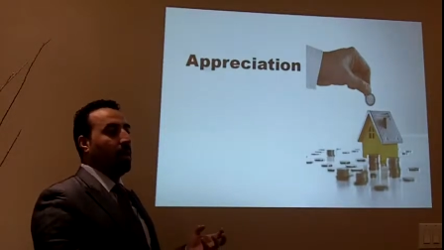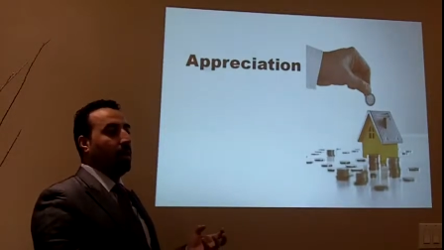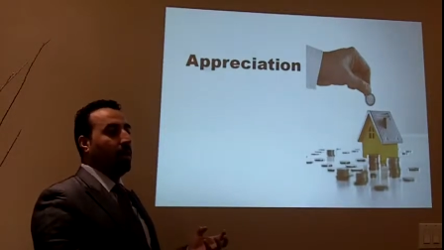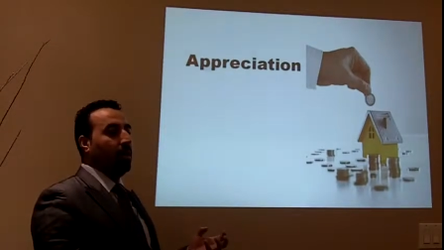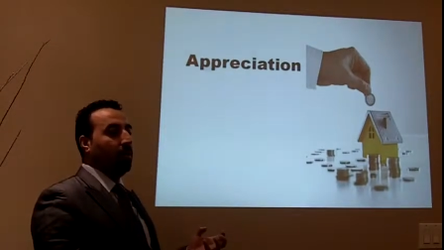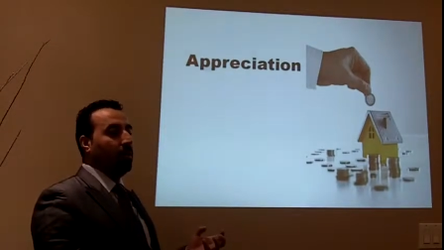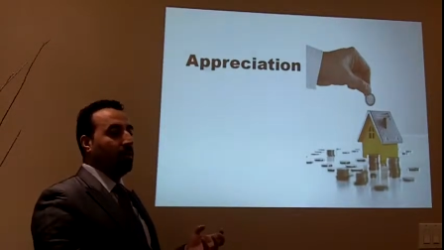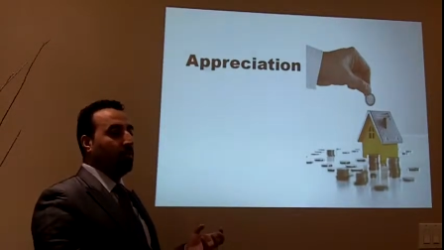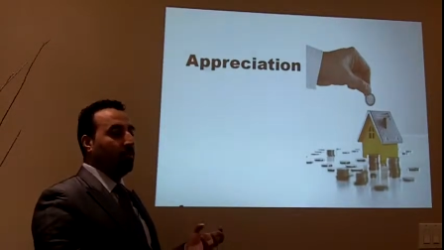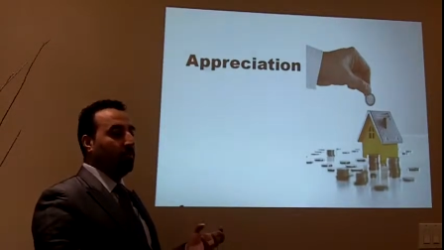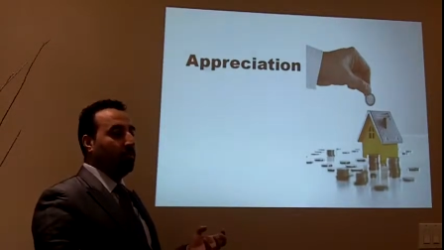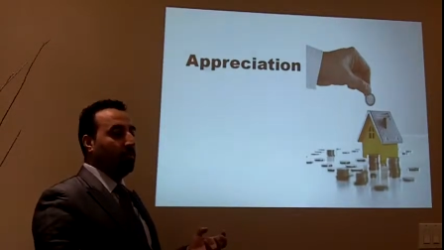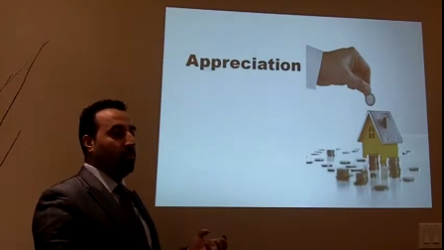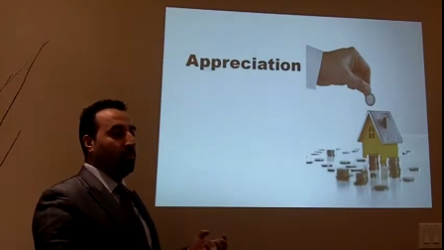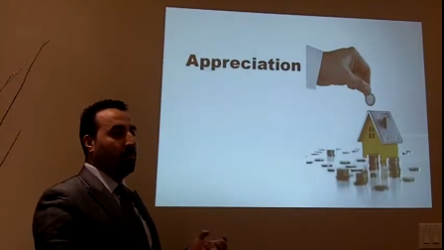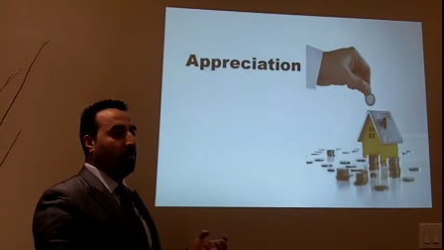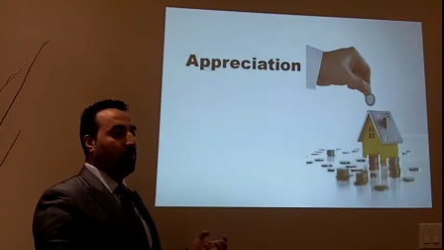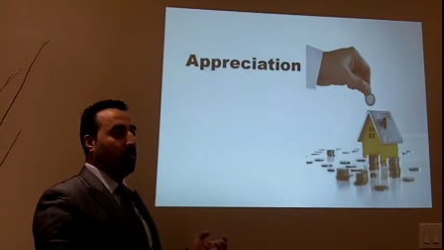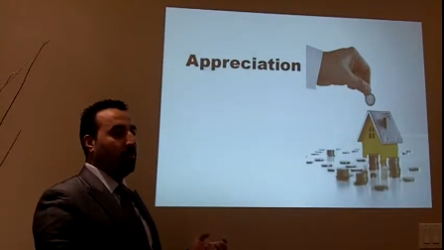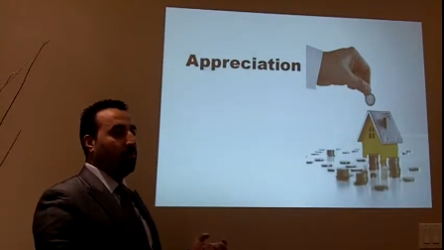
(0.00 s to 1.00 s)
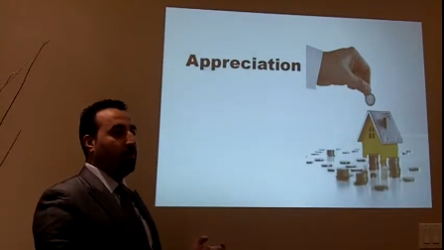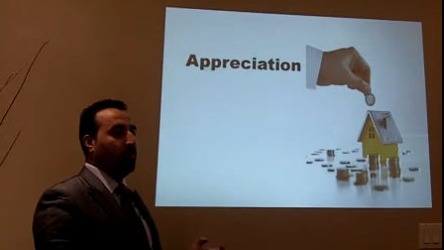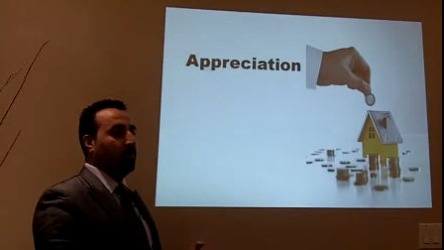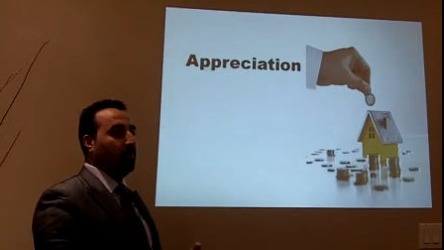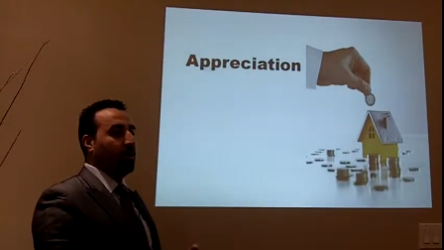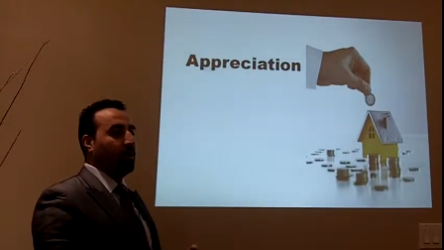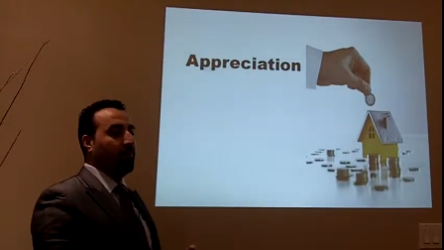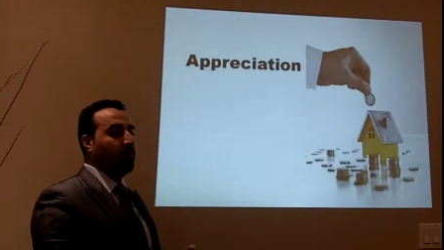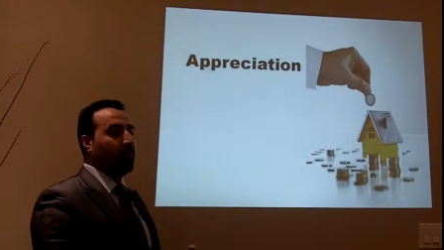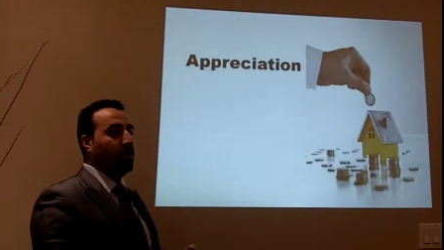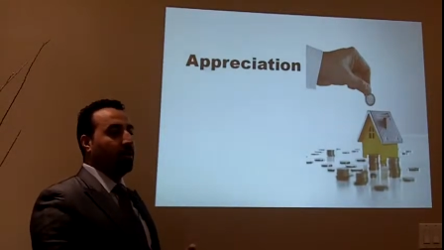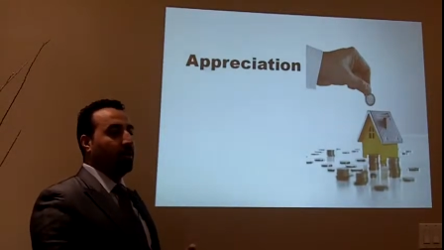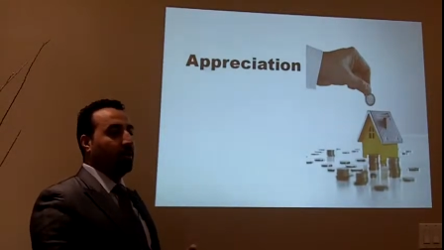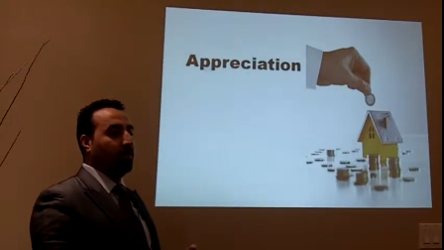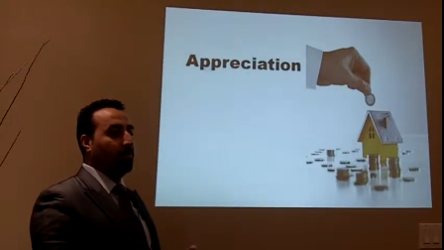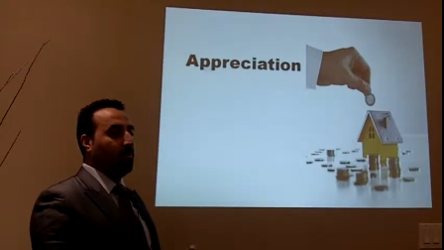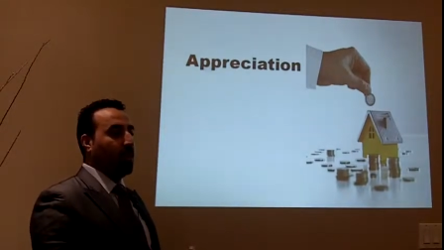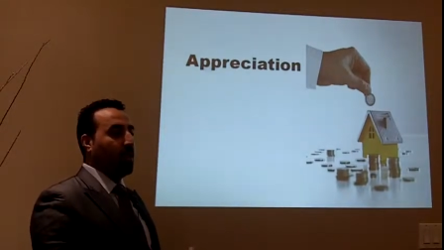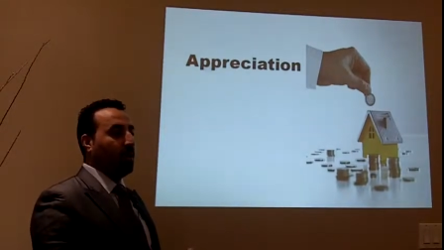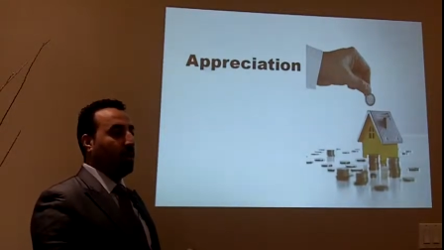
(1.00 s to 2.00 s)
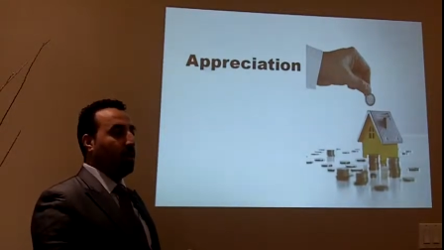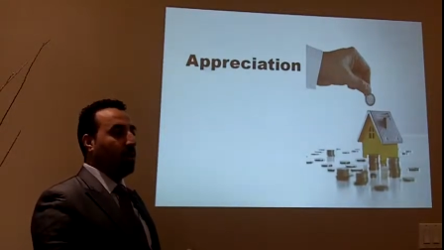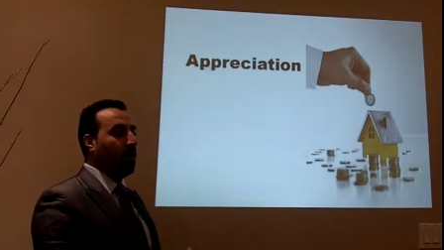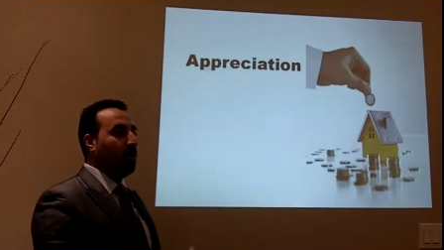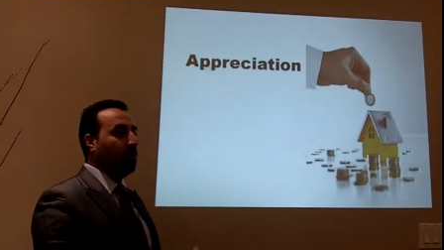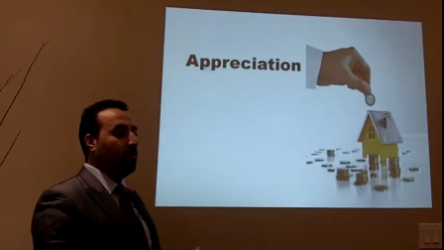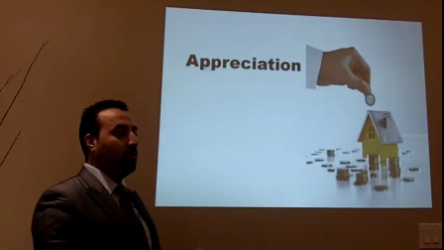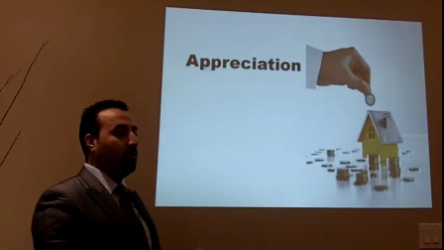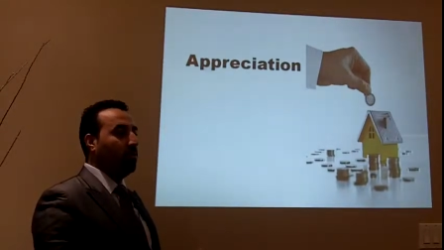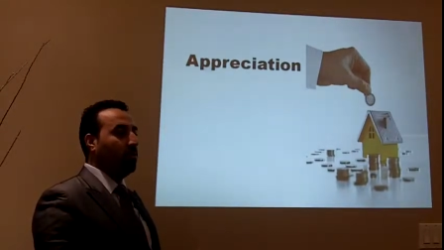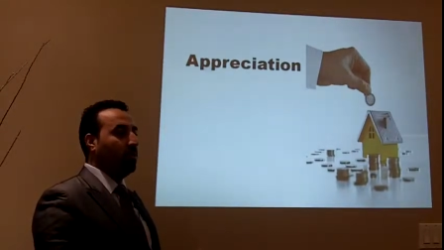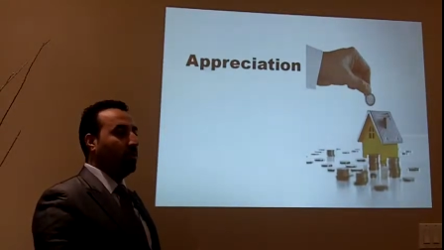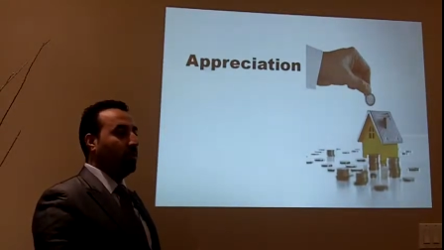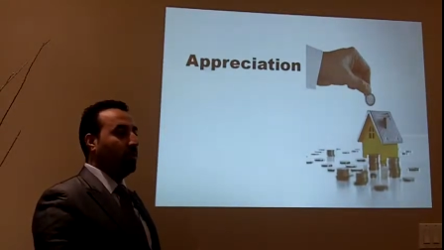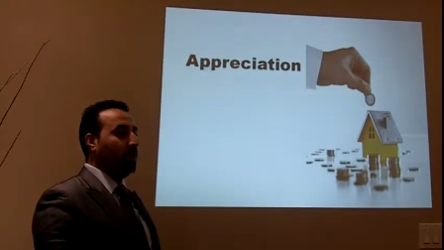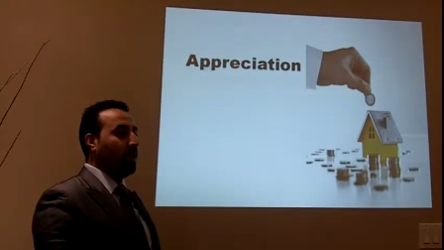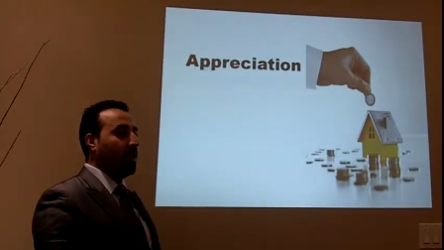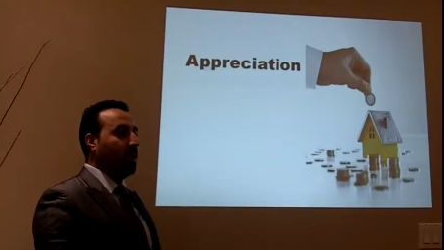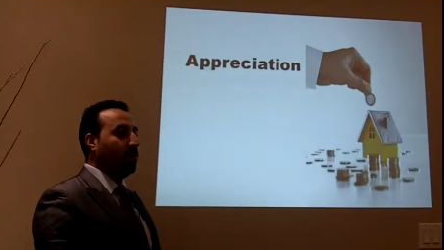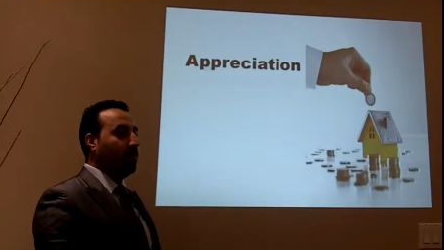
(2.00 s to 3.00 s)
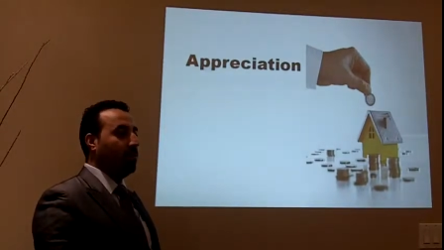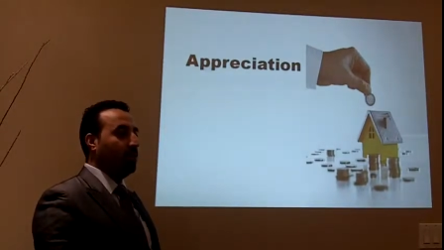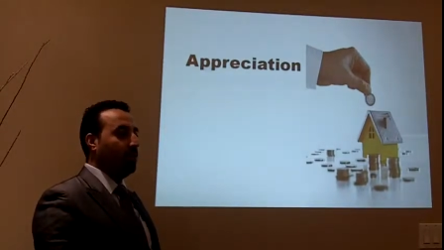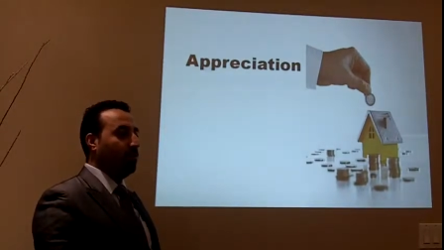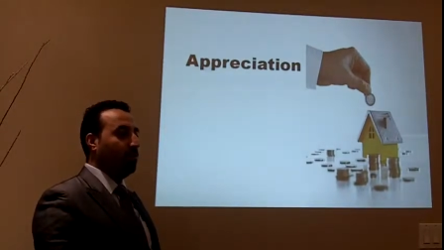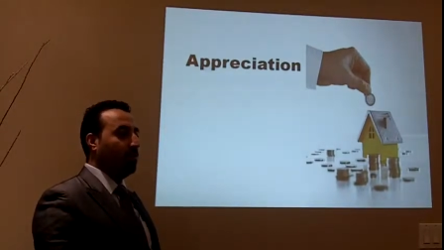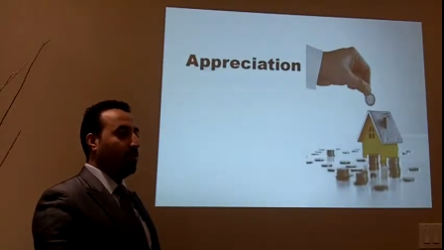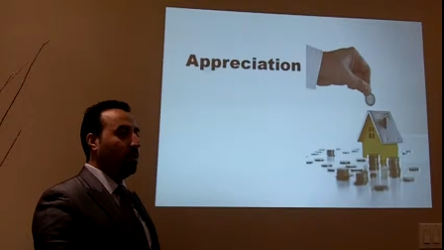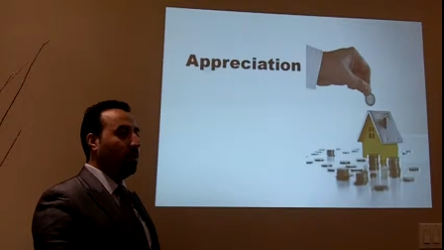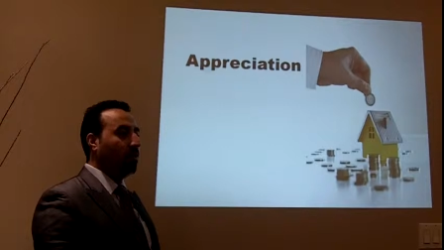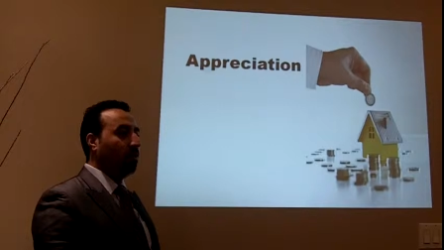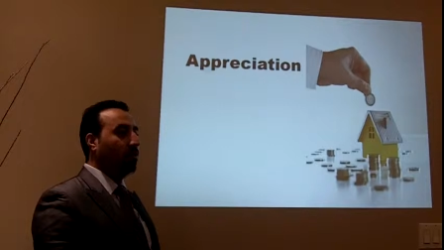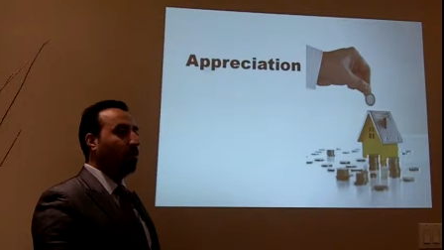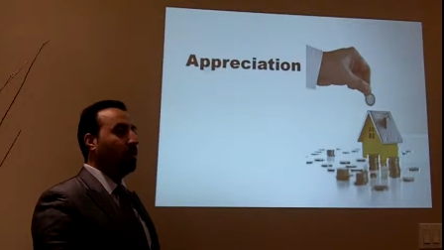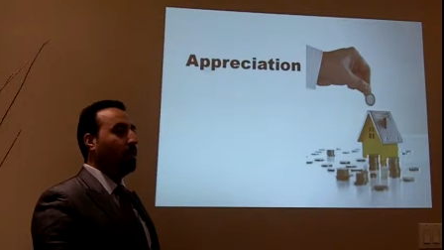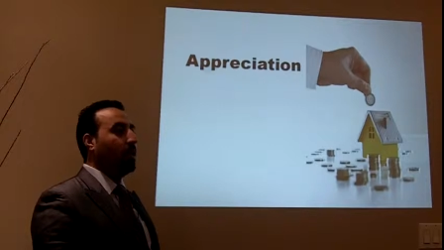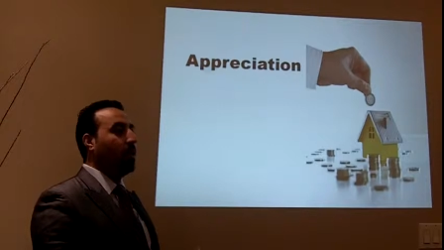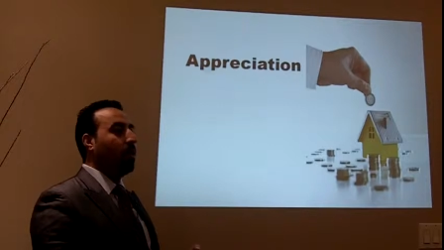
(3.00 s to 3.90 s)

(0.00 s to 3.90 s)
a lot of people, for example, that buy condos in downtown Toronto,